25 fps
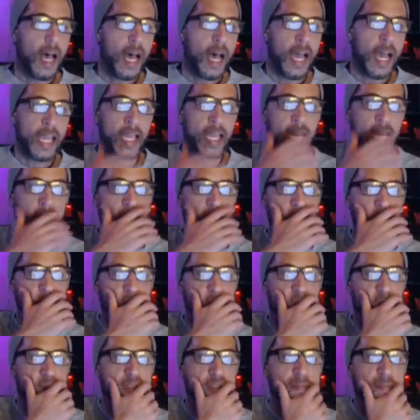I got
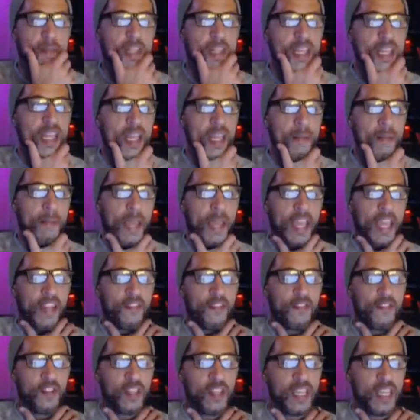extremely and
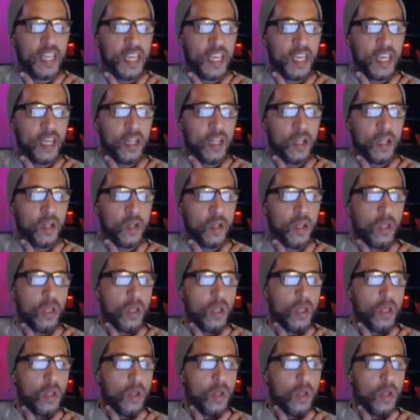painfully ill